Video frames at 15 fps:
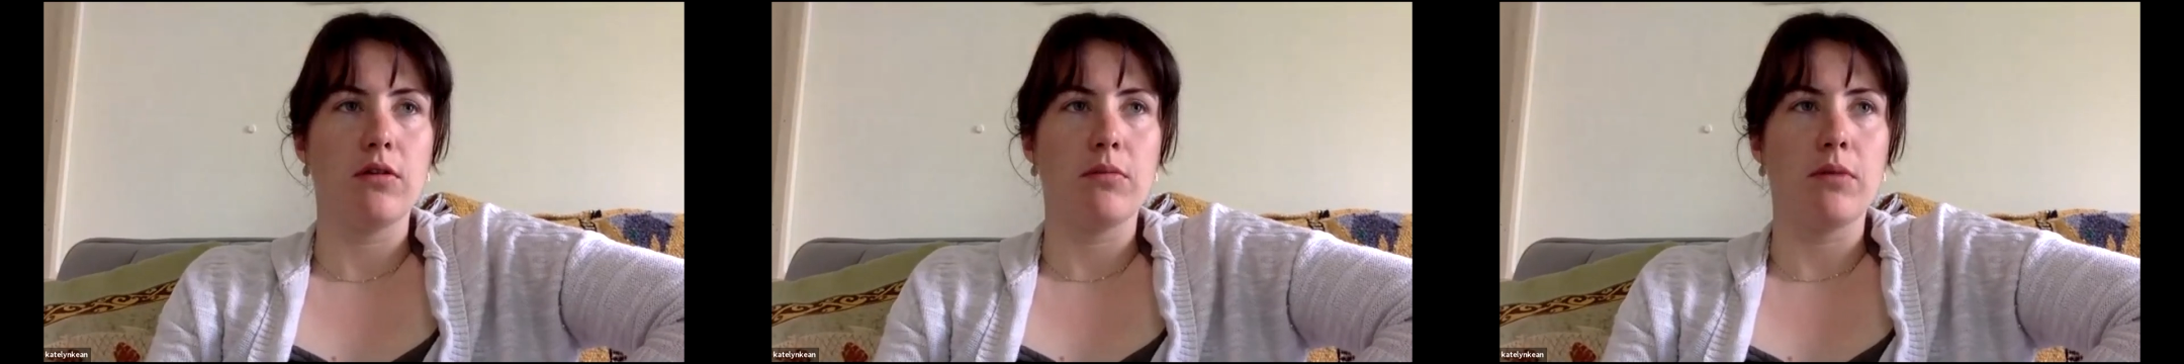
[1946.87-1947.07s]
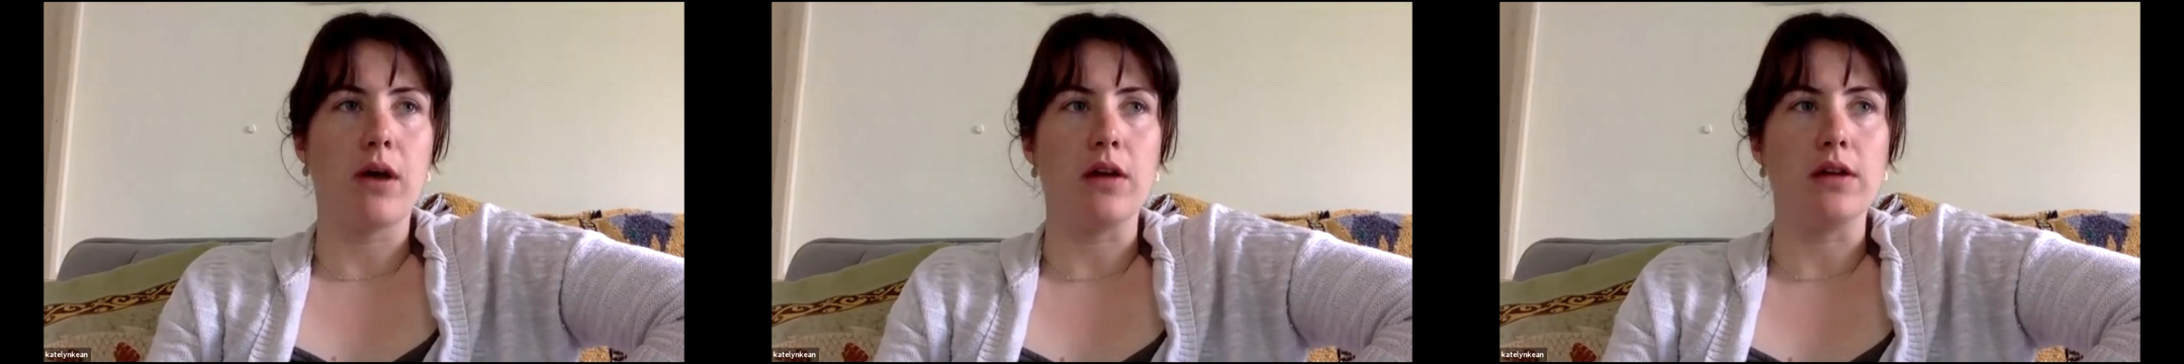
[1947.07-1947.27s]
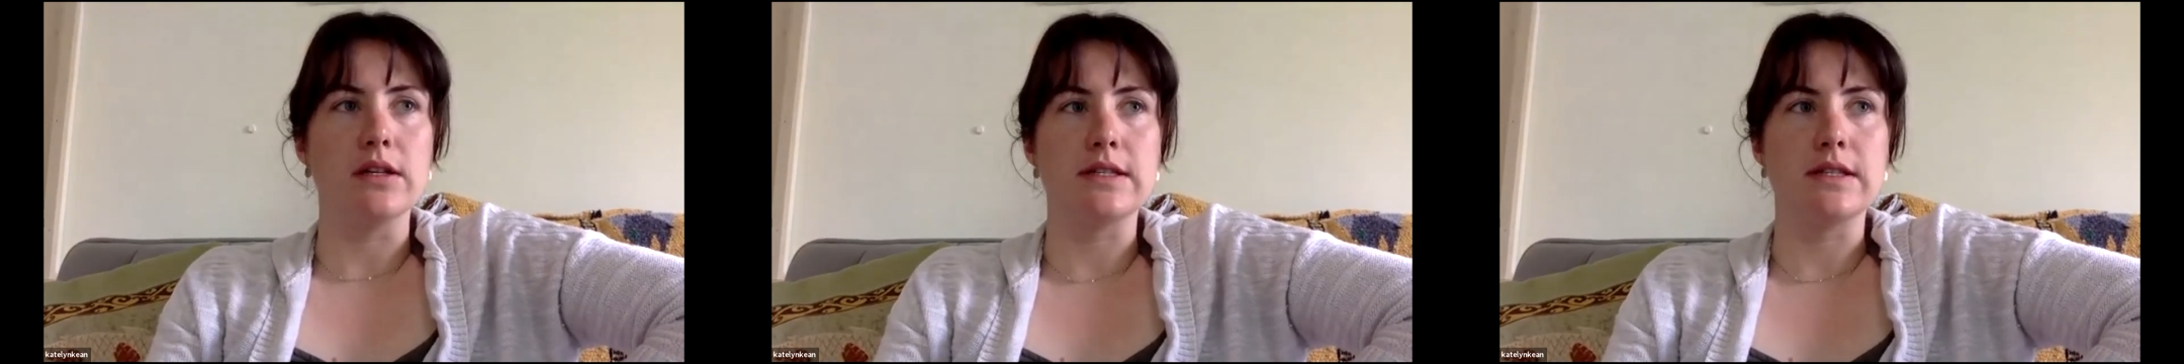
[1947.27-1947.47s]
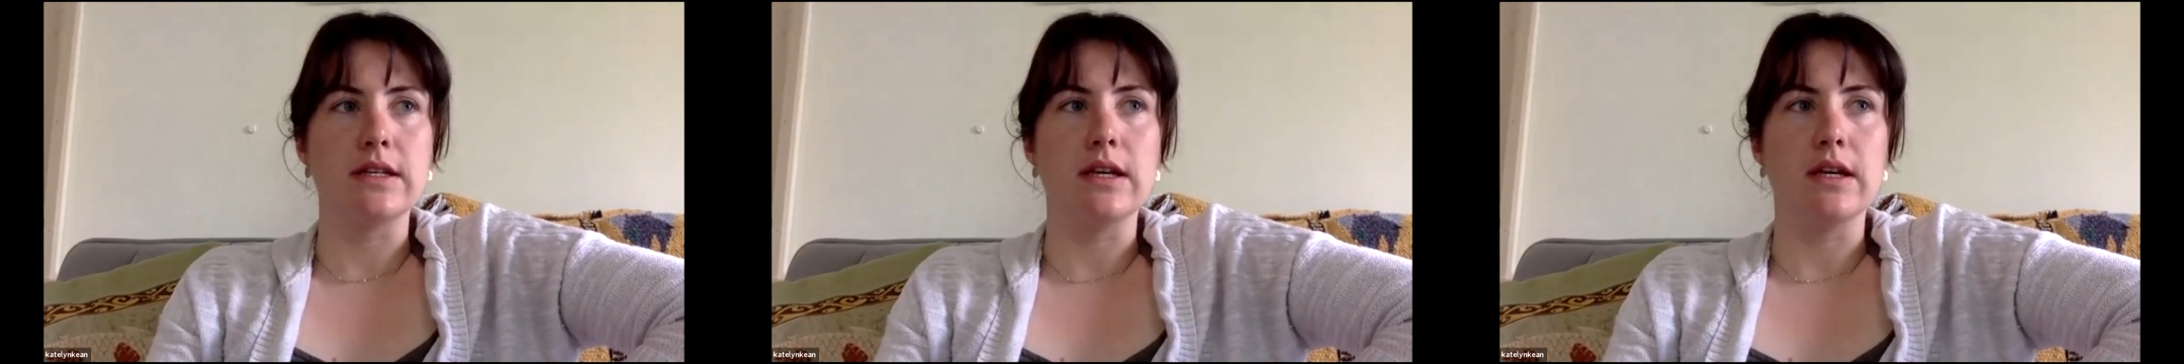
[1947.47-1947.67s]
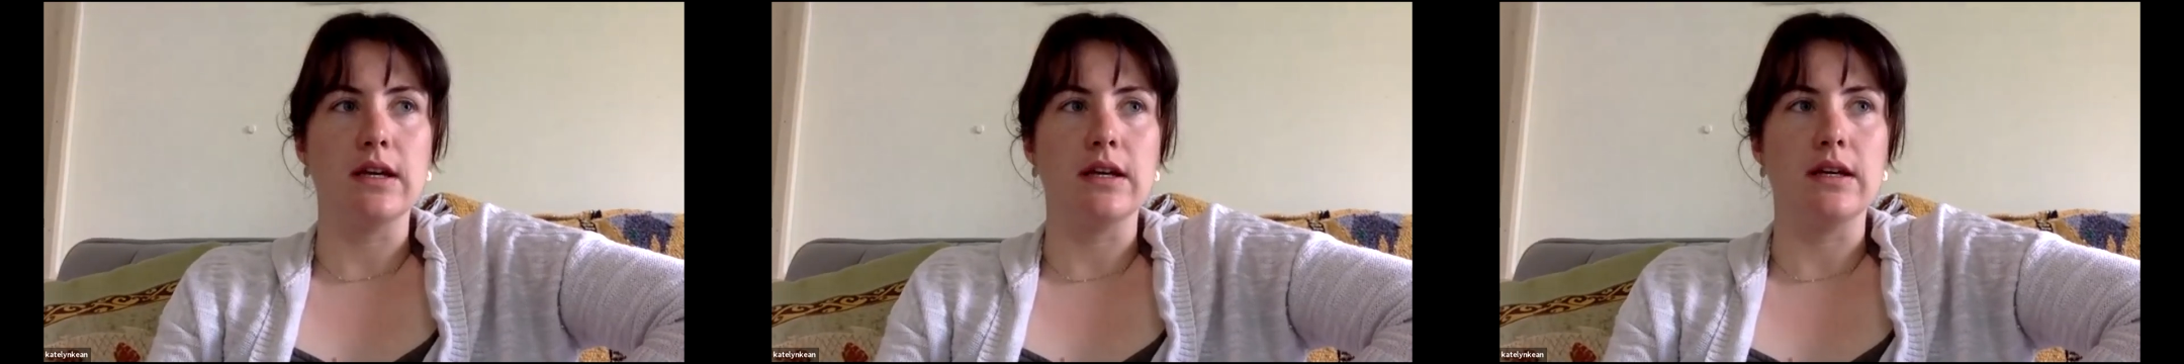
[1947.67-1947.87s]

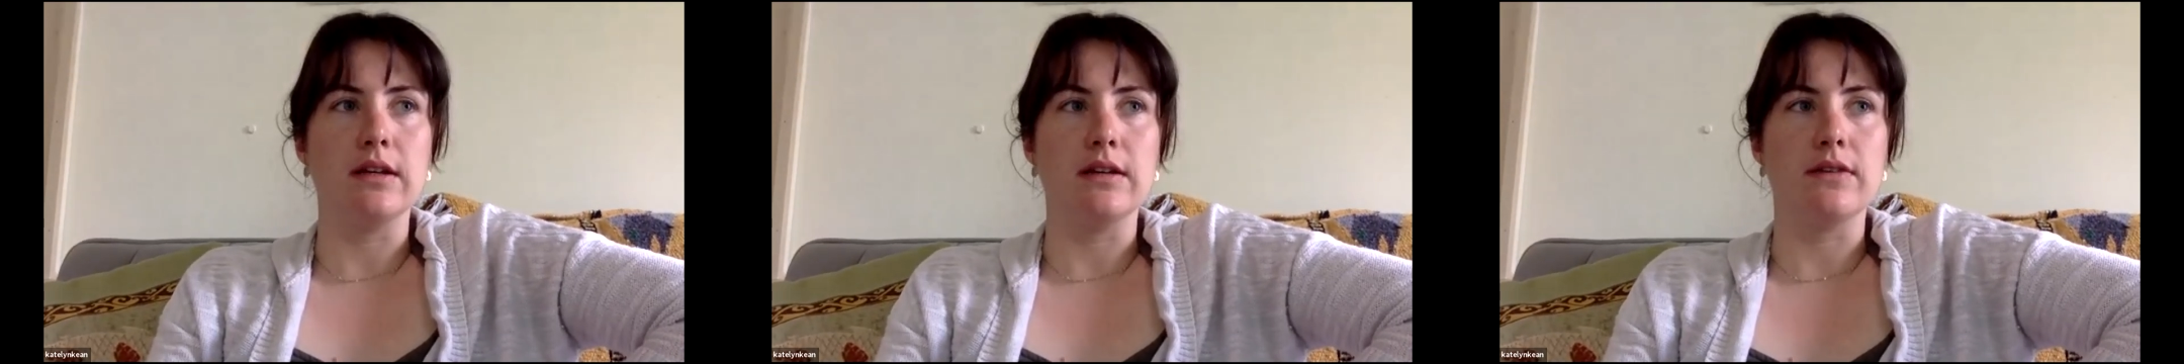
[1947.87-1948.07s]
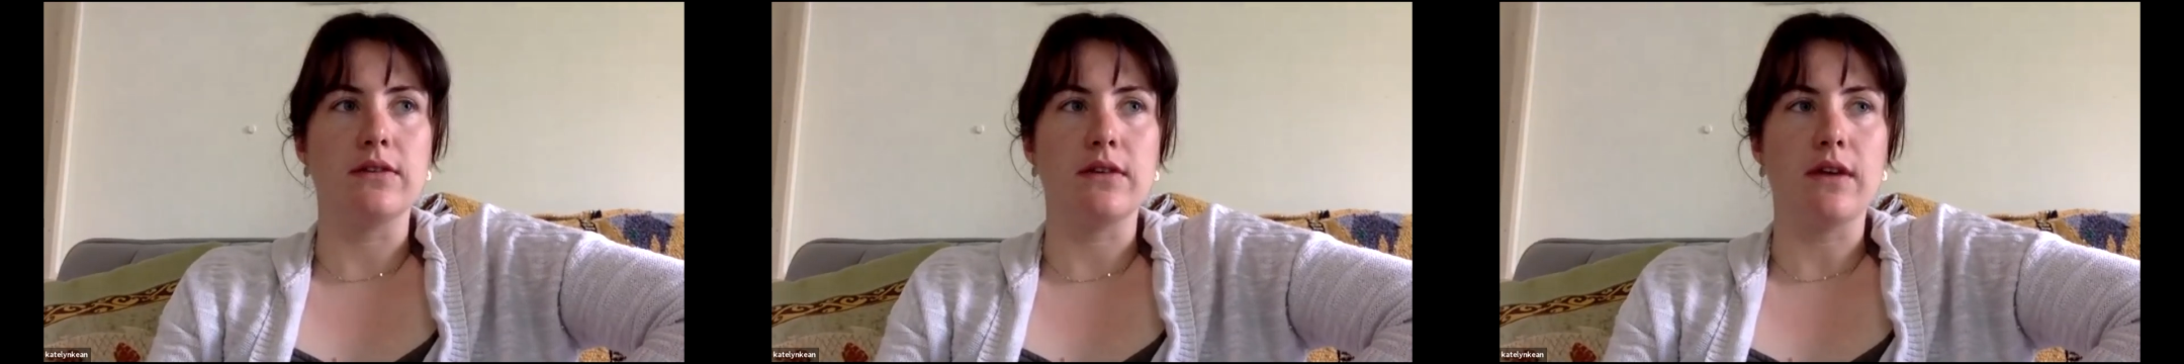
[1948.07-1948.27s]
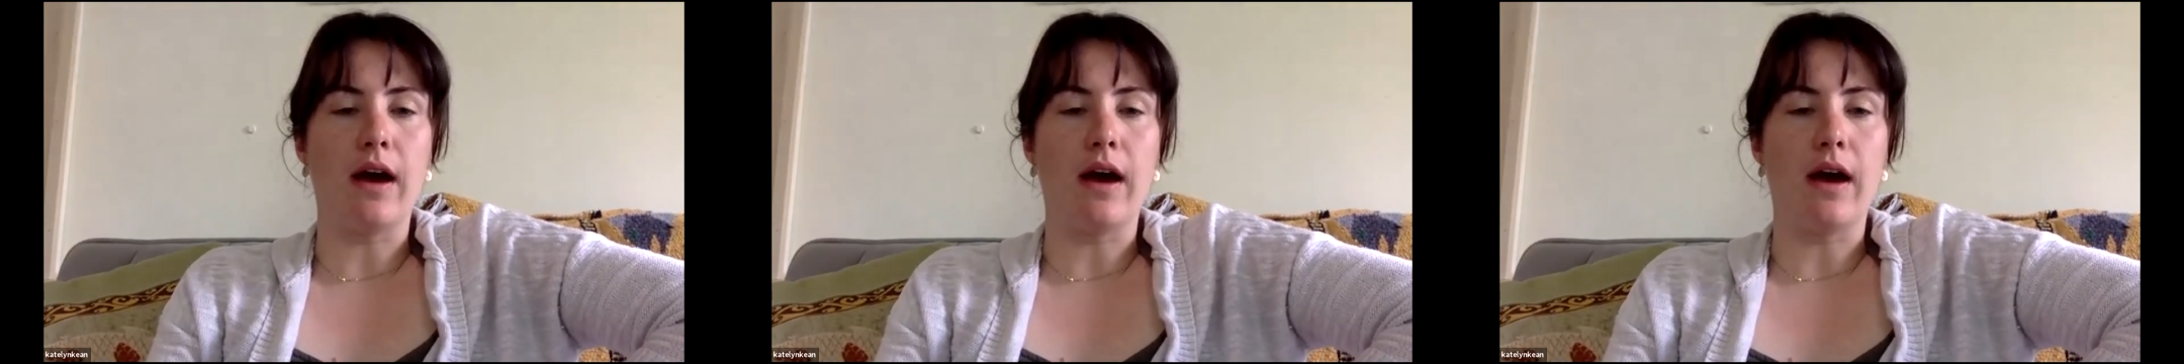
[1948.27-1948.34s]
policy is